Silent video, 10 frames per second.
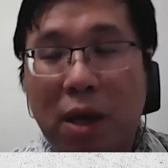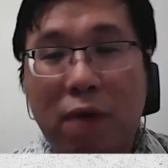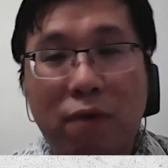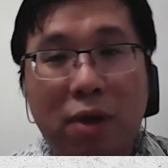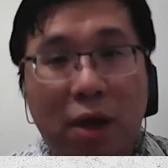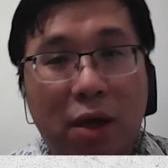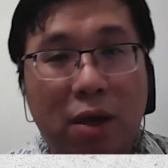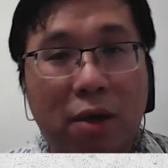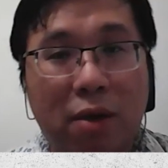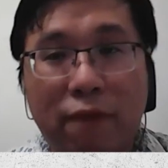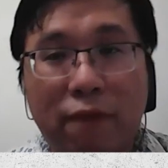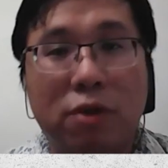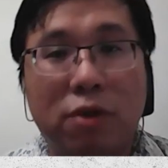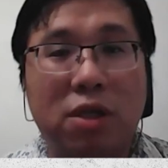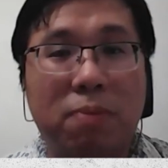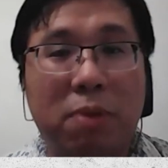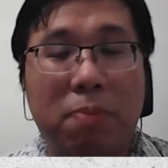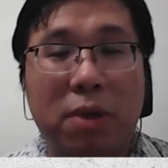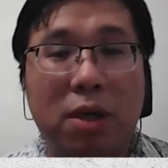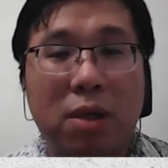every unfortunate
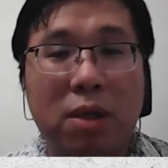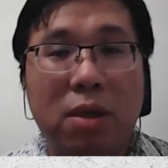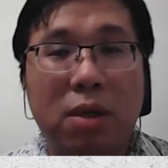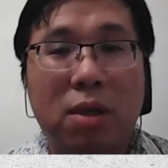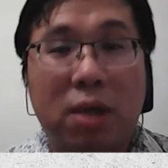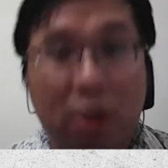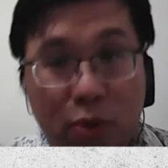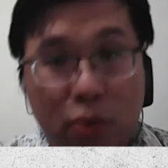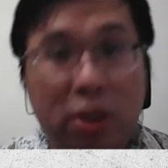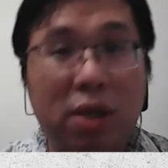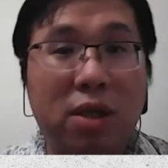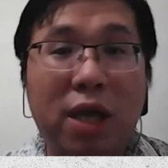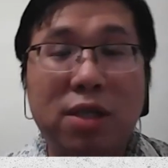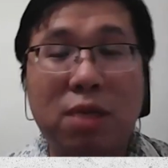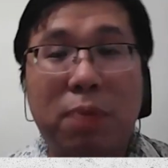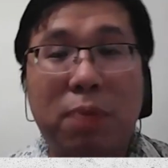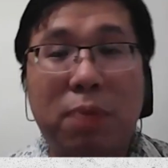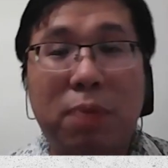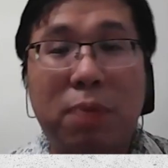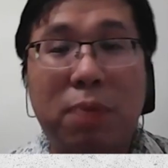people, including the cancer
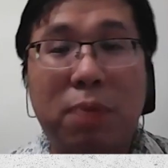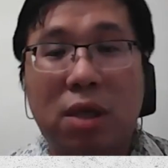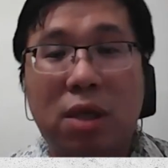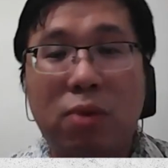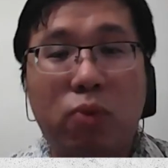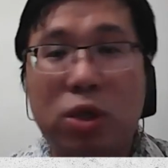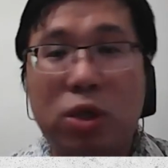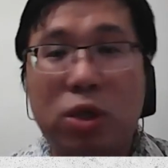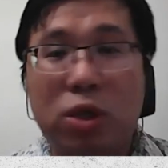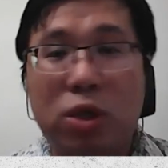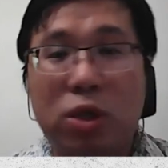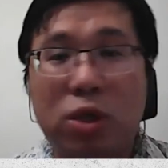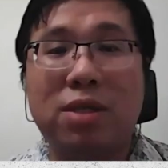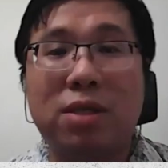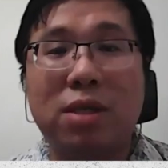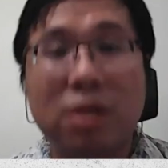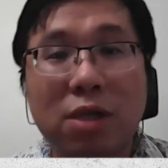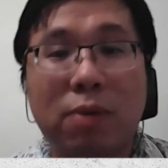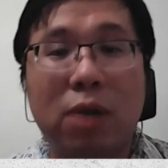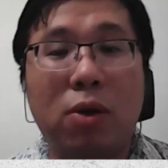patients, then we shouldn't have this
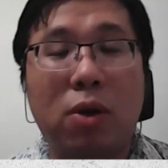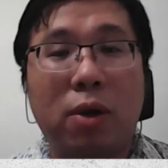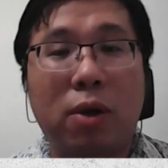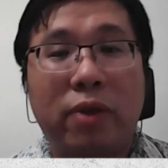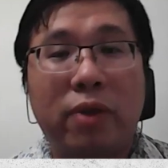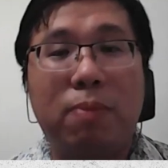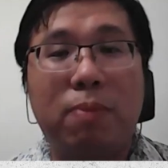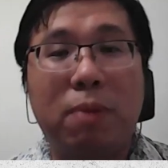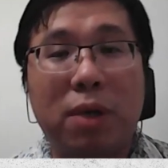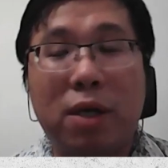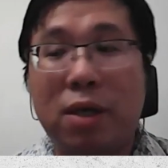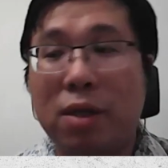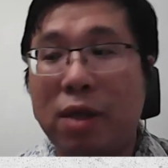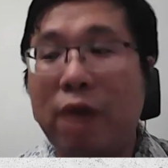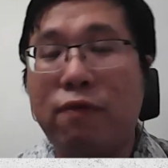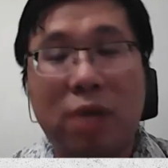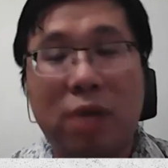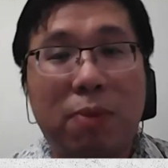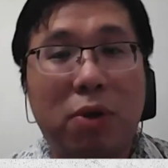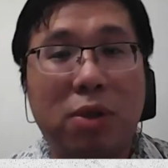system at all, that people left to
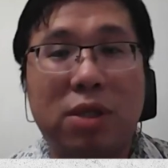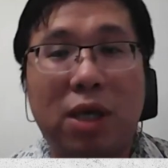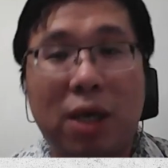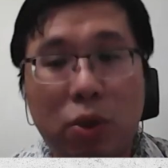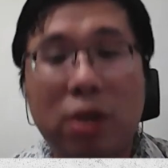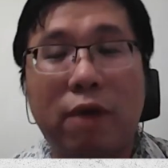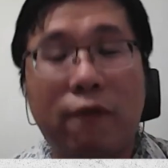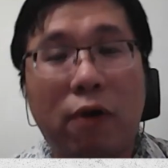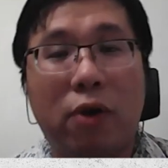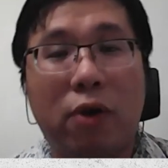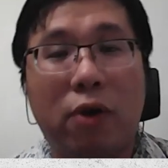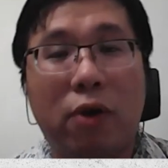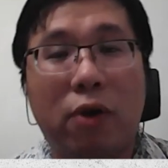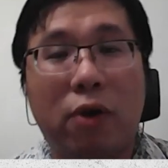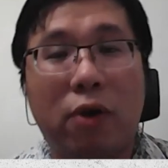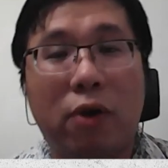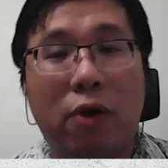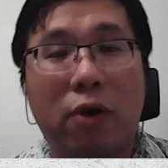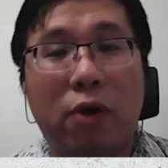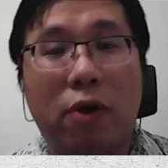die because they couldn't afford. So that's
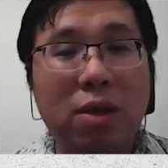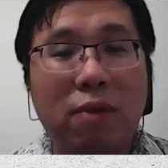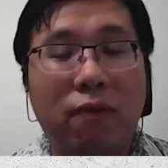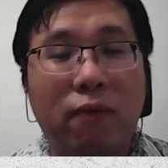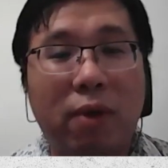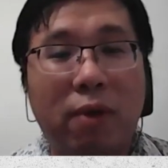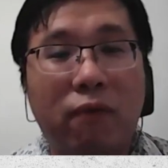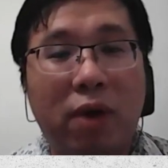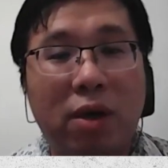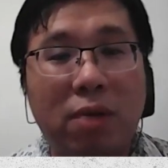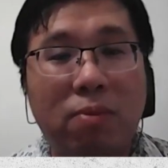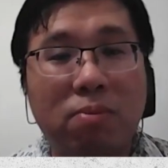one very